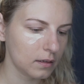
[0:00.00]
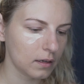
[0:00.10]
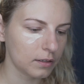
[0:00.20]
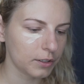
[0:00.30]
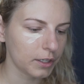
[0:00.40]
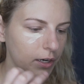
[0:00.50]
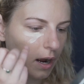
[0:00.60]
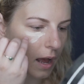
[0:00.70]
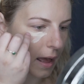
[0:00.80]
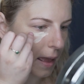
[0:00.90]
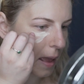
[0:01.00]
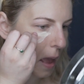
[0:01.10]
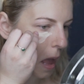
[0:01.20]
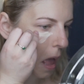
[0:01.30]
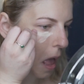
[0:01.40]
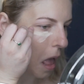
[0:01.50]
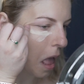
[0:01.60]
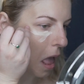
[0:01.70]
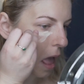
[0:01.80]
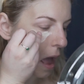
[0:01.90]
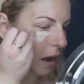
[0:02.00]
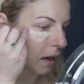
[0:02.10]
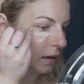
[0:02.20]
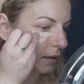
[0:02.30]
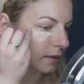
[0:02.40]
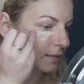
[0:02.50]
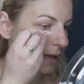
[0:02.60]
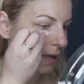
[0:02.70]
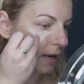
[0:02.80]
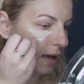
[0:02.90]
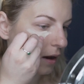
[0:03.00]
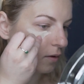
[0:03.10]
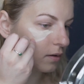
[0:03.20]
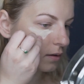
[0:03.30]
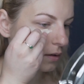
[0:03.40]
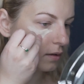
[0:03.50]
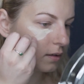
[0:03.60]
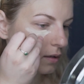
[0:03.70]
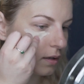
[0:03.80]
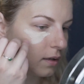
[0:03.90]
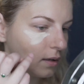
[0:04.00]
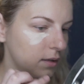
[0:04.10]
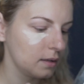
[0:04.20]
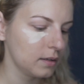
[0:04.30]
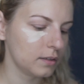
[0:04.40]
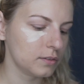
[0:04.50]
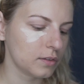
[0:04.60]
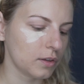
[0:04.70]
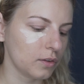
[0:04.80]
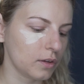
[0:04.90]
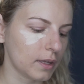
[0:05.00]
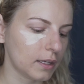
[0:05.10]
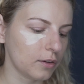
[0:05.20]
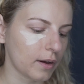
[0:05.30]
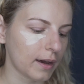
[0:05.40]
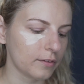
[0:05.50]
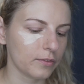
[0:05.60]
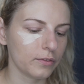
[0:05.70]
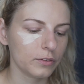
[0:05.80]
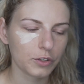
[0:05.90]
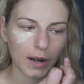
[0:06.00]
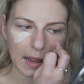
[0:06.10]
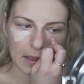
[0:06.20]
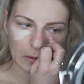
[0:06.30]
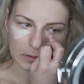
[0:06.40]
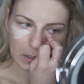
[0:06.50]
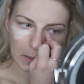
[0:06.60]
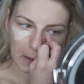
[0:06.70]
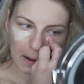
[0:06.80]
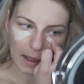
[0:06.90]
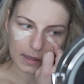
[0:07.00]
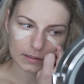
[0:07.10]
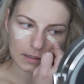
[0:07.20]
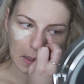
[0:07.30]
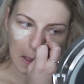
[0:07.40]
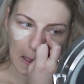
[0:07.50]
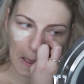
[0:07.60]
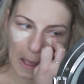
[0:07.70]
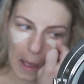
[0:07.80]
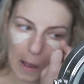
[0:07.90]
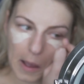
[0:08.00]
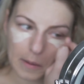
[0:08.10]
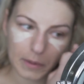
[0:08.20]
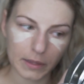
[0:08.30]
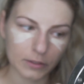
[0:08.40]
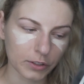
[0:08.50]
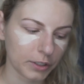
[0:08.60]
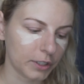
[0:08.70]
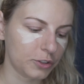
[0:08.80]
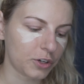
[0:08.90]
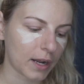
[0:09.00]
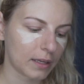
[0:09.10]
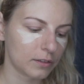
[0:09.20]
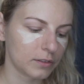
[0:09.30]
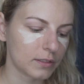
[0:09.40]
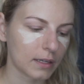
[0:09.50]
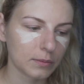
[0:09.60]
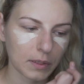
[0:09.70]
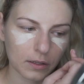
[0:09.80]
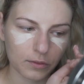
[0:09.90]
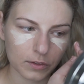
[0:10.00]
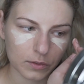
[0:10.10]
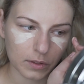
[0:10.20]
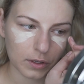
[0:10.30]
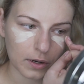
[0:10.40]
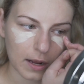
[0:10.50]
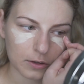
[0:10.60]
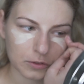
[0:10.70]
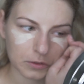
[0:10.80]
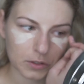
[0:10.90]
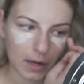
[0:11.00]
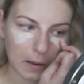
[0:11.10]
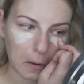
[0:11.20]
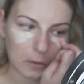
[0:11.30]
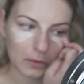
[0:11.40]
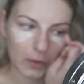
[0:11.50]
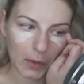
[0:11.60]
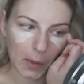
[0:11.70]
under your eye and kind of like take it out. So you look like you have triangles under your eyes. But these are good triangles, not to be confused with your natural triangles.